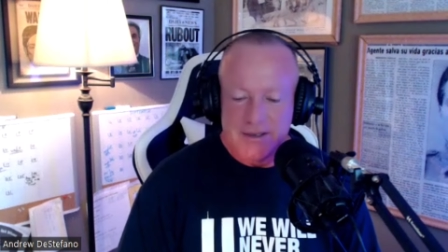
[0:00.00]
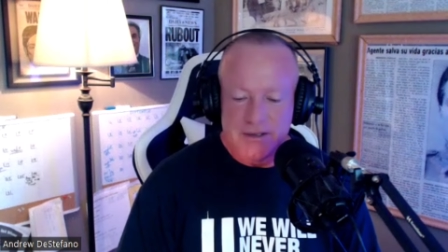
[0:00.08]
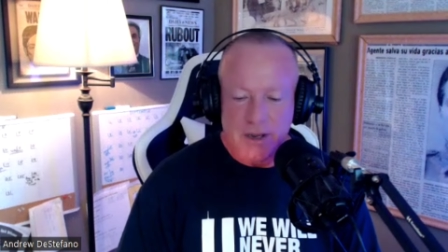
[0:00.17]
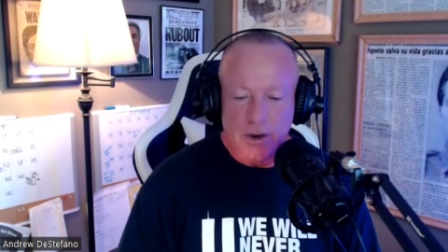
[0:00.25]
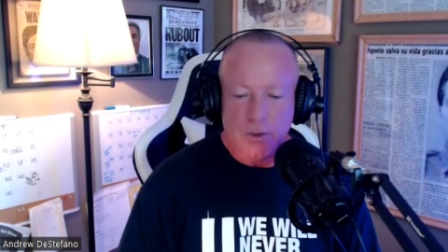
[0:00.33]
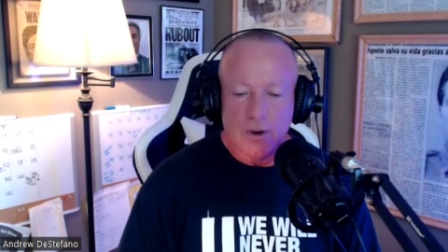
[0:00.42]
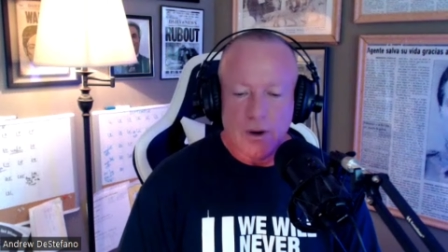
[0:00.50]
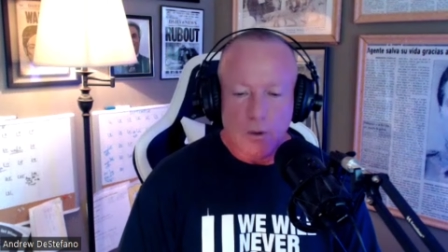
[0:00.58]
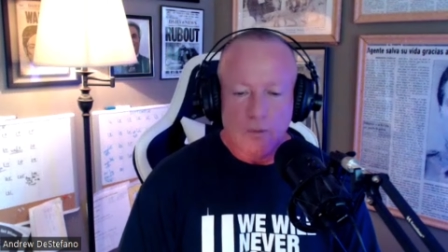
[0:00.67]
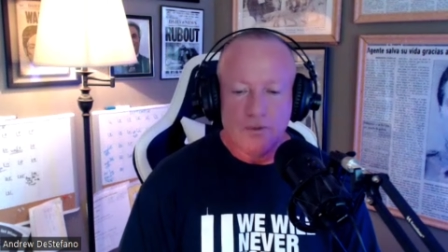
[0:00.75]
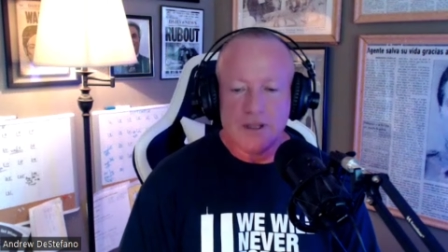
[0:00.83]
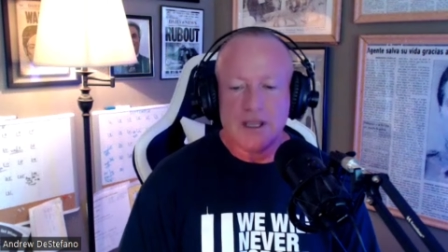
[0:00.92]
So
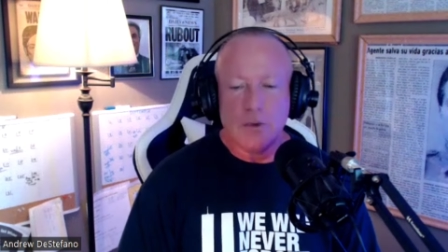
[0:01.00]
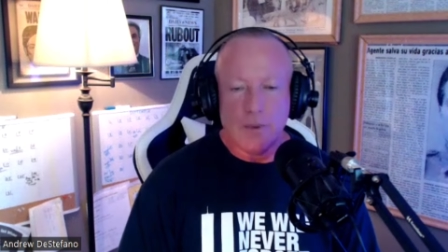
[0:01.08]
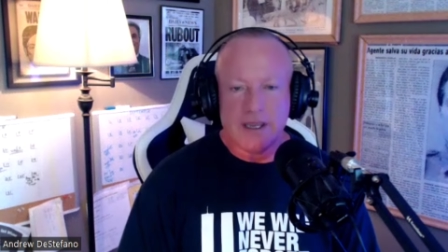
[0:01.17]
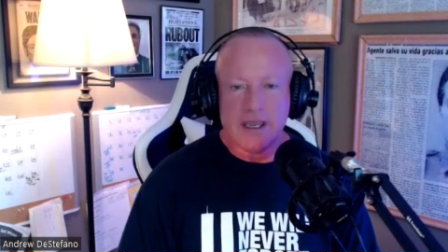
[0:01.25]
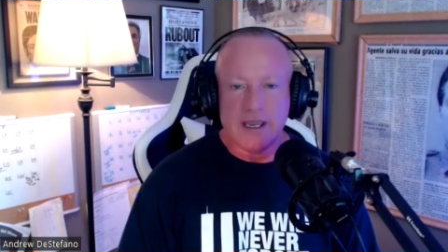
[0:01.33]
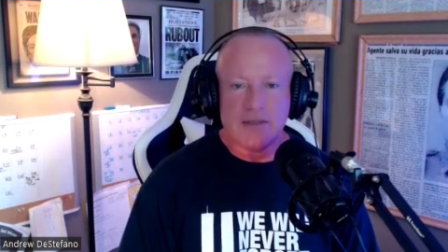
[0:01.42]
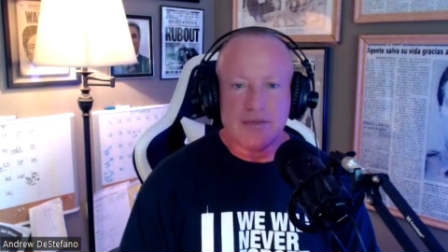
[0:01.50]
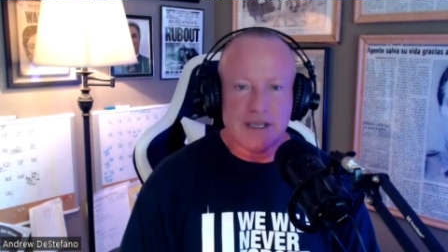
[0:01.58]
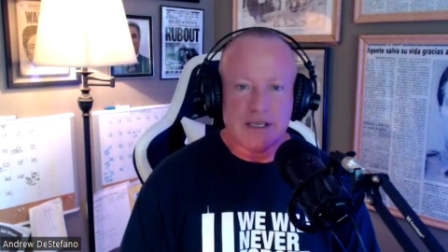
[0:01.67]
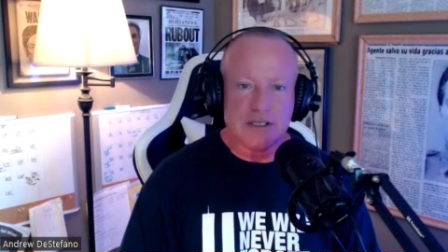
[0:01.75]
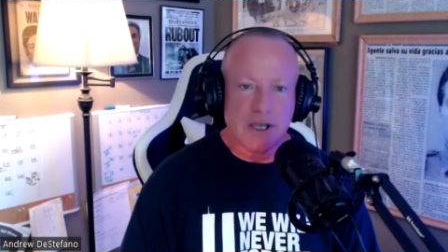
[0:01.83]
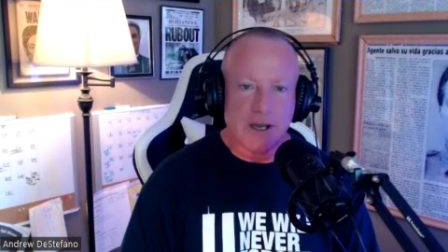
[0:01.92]
hopefully we can get
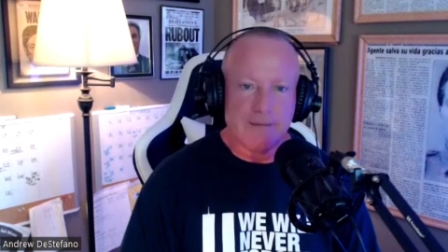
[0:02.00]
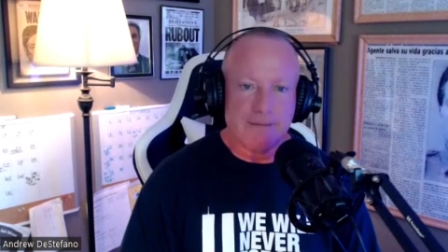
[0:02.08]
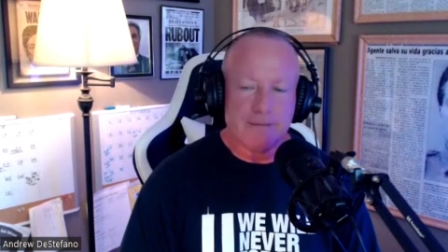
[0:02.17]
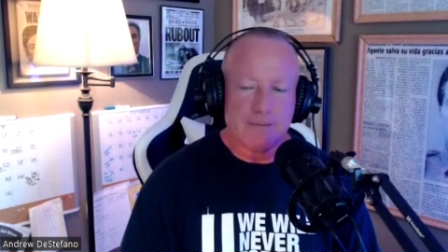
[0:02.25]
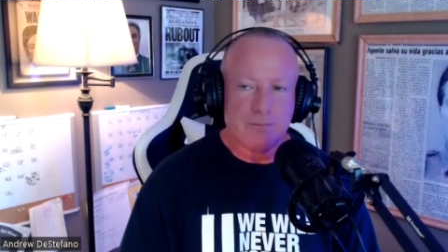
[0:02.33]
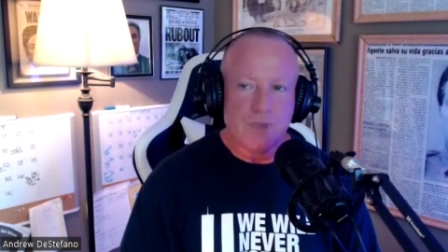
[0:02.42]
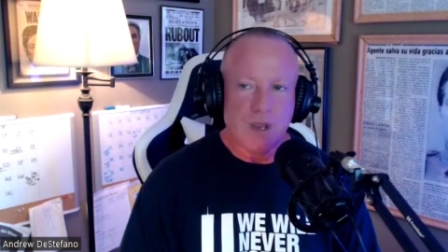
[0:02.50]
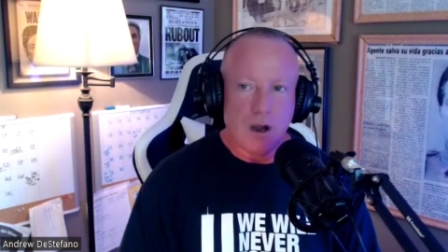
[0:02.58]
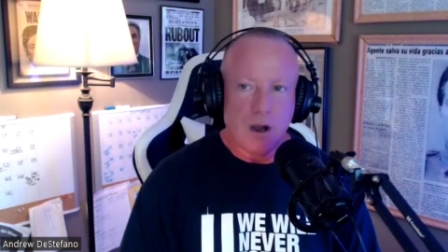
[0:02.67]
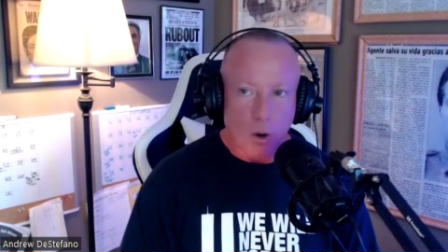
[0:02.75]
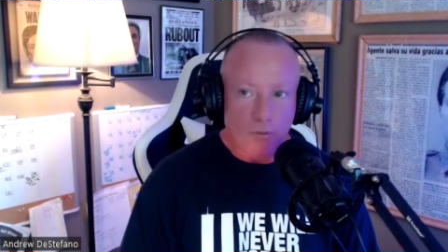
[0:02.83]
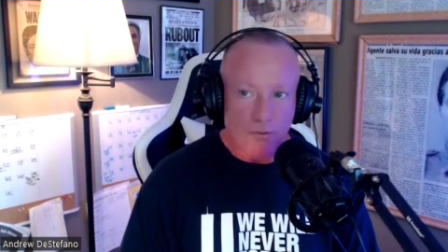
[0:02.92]
things done.
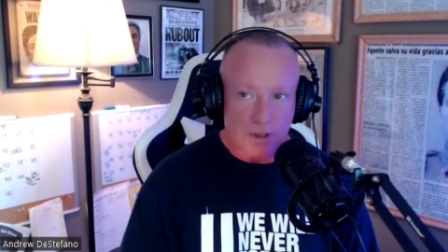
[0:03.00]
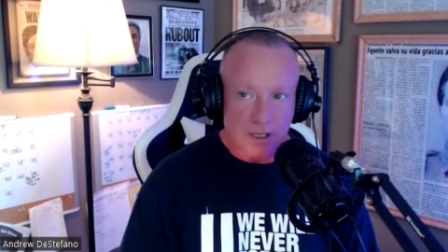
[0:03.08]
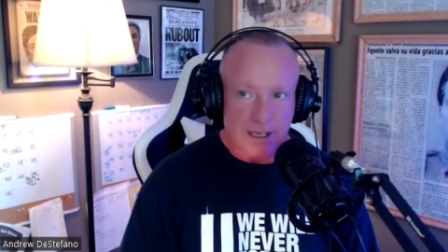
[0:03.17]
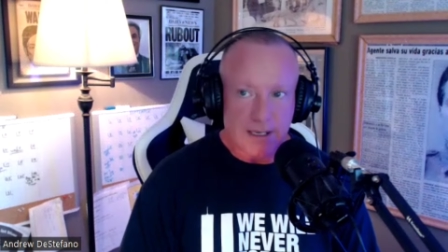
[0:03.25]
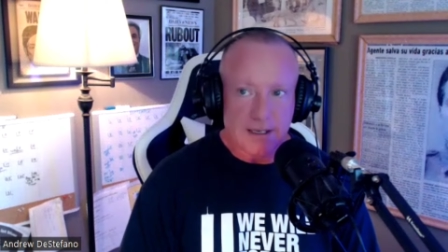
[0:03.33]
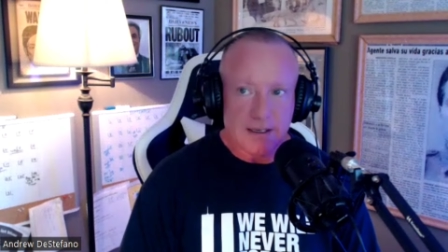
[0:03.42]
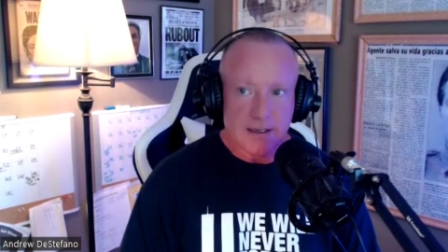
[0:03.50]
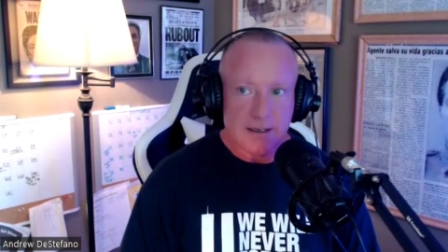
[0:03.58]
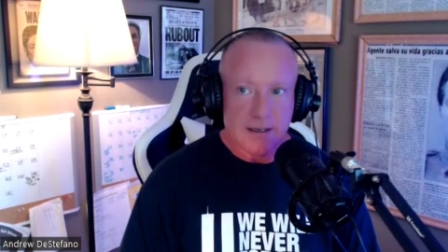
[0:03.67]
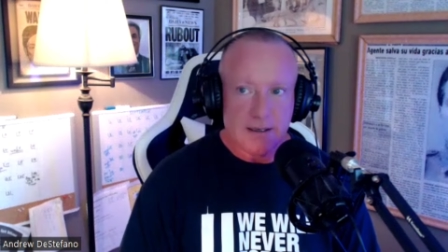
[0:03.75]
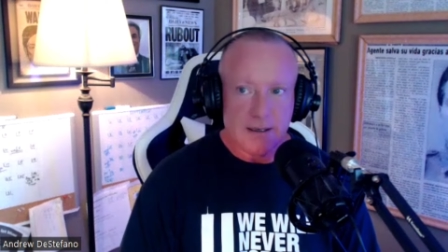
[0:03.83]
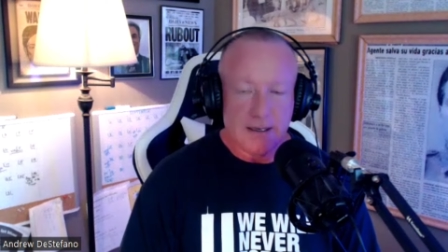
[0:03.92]
Hopefully,
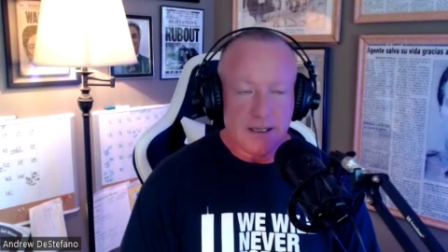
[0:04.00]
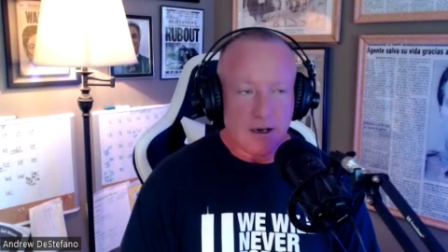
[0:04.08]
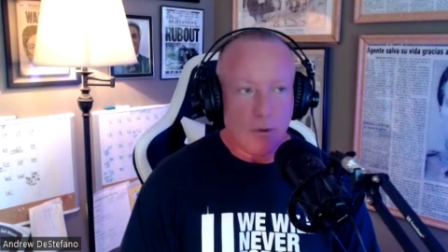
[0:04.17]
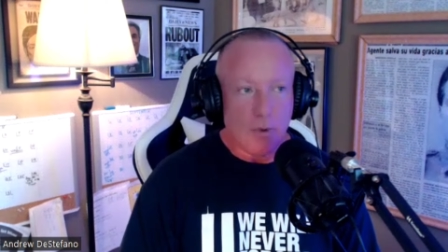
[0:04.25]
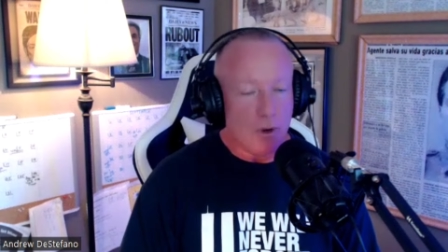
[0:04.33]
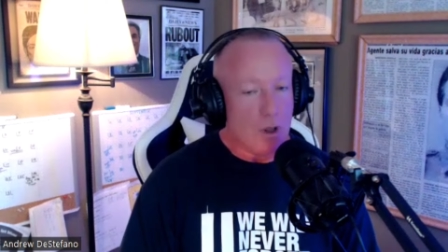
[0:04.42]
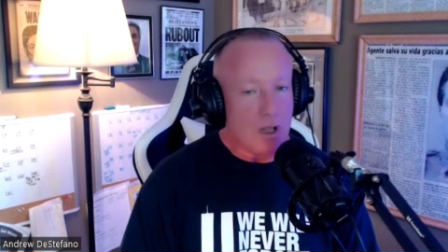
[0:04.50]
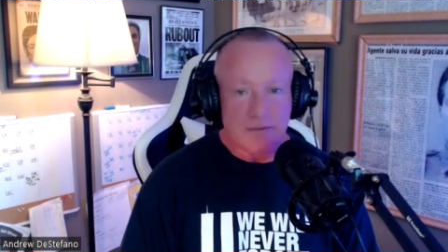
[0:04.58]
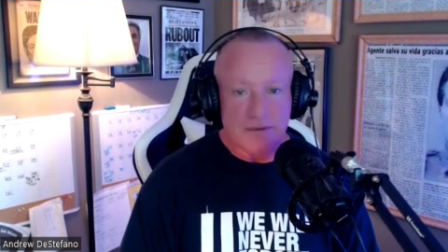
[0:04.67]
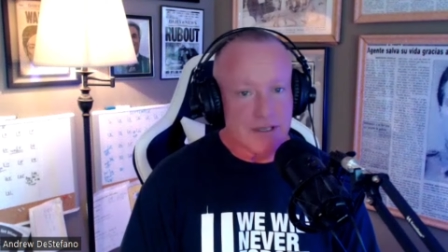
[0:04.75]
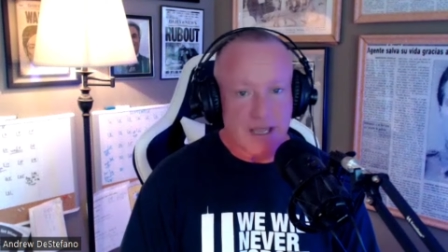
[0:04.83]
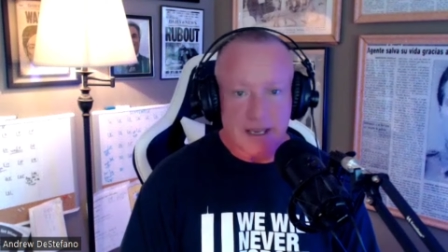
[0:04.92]
you know, we all
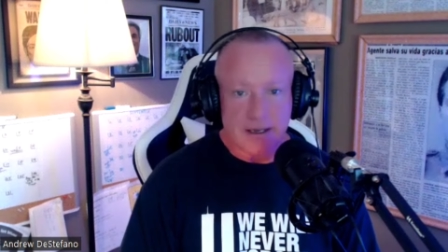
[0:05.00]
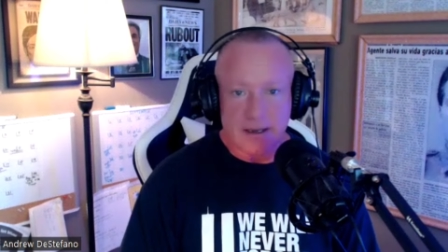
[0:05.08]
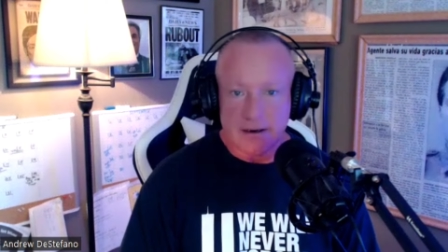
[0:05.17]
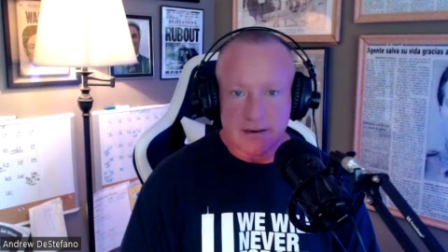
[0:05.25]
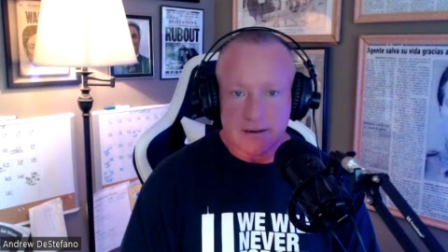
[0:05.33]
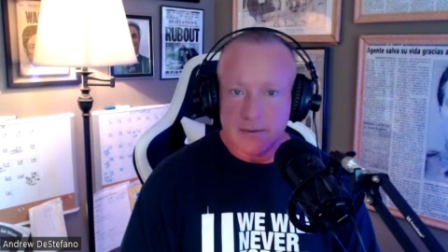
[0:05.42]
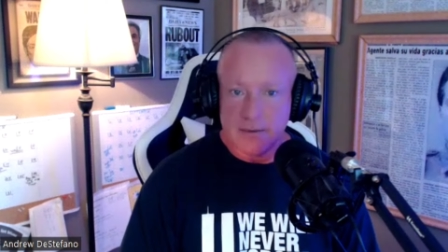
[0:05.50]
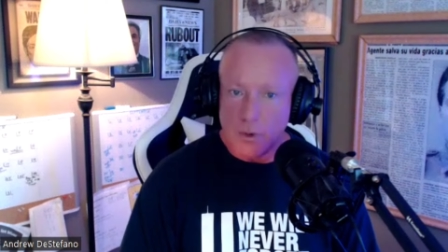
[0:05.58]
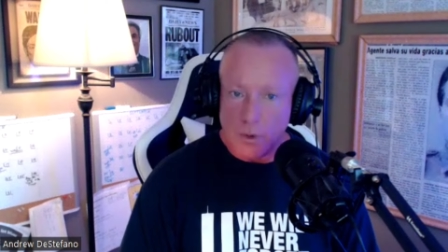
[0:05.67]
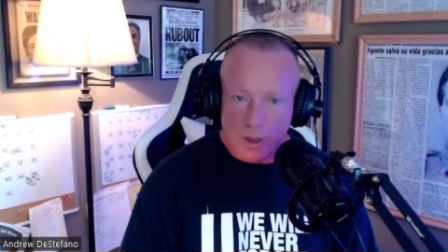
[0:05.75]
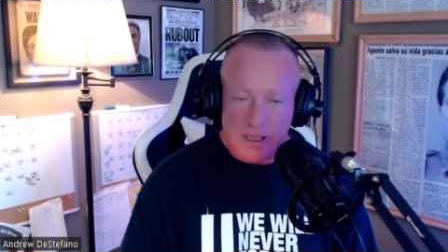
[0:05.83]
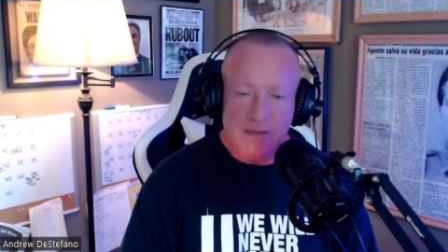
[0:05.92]
have a stake here. We
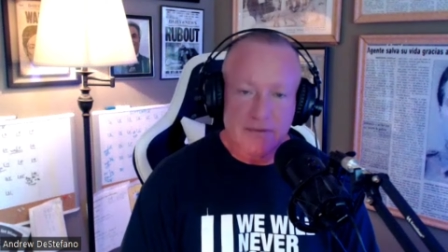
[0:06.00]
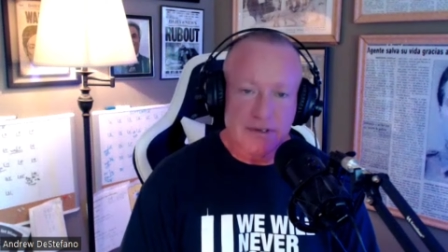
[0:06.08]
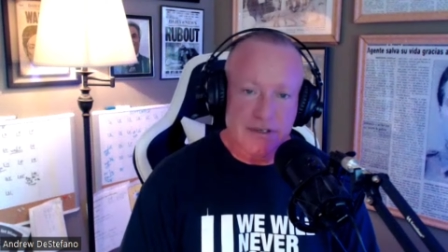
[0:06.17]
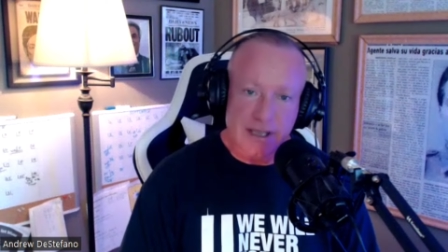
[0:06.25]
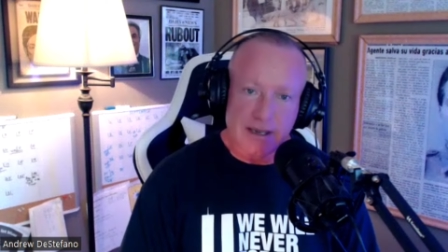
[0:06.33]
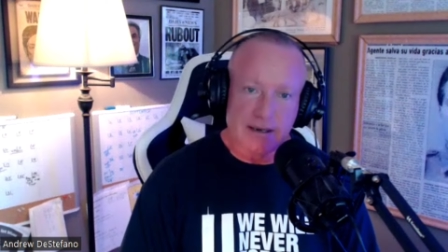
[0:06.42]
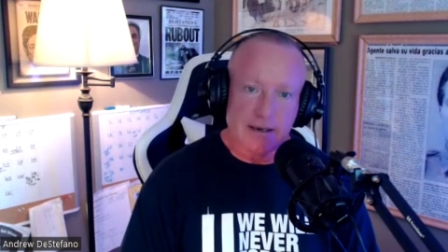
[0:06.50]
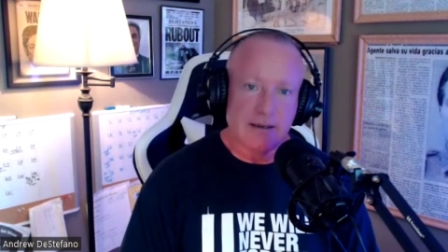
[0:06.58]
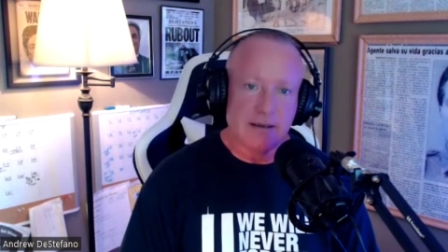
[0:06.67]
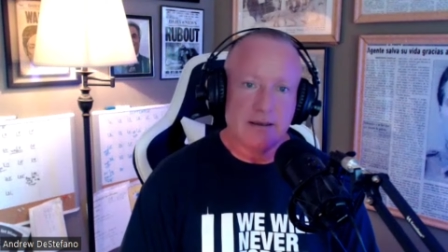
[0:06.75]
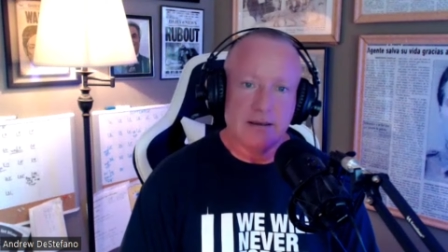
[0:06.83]
all have a stake.